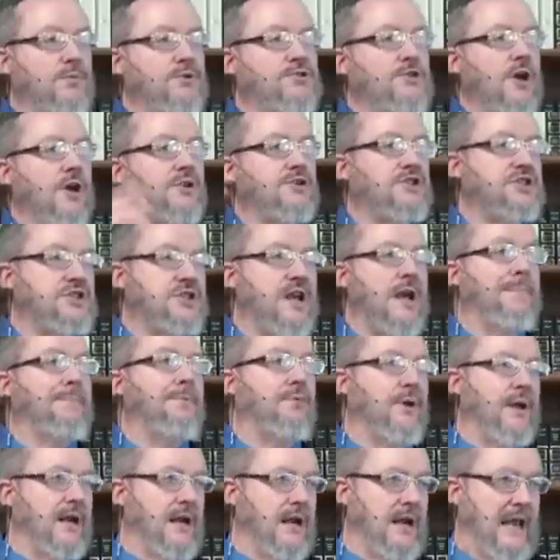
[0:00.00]
was all
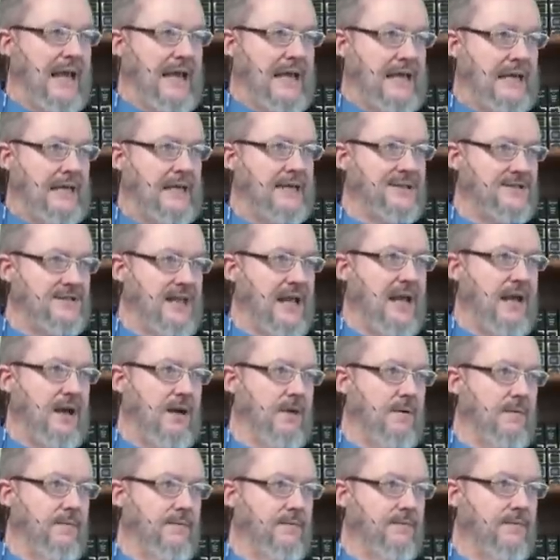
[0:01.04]
separated like it is
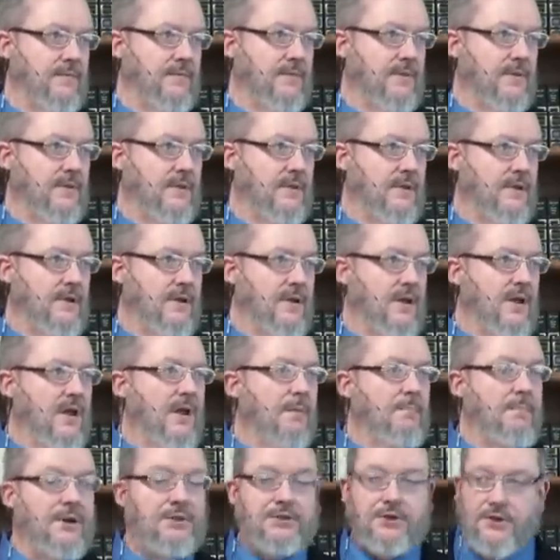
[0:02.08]
now.
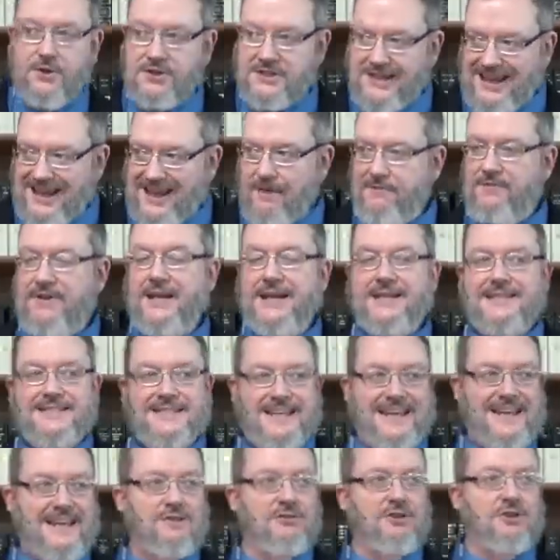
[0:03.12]
But there's evidence
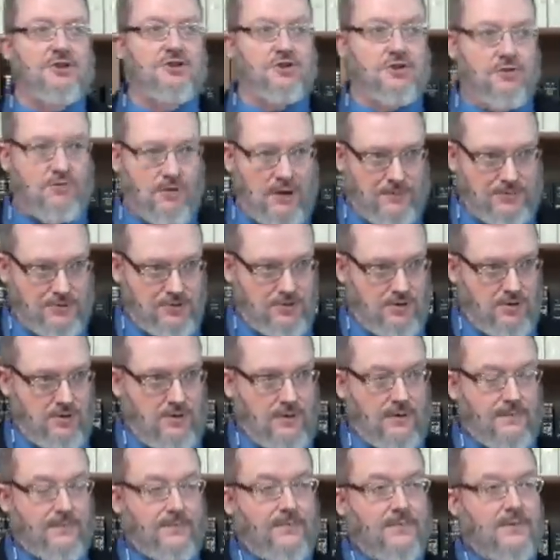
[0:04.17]
in the
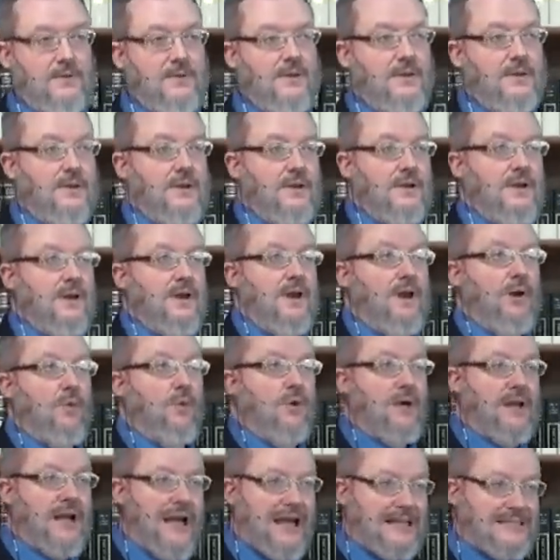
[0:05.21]
scripture
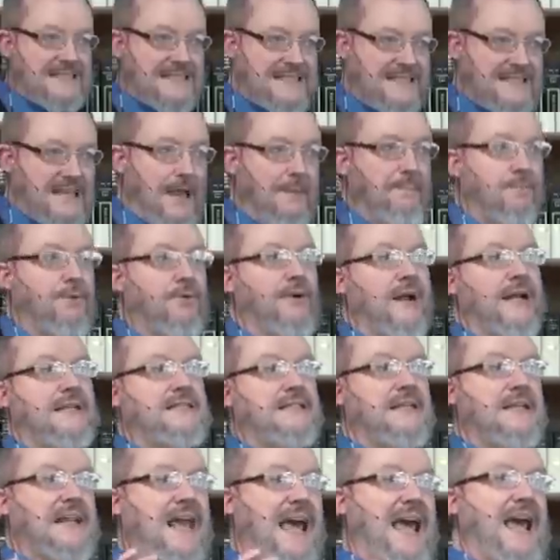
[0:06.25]
where God
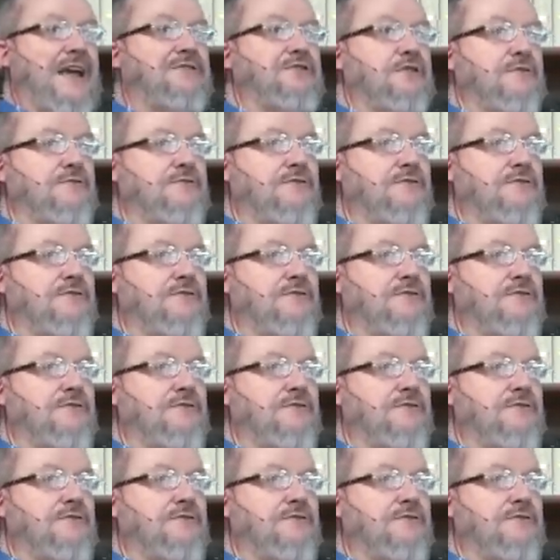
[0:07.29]
separates it at the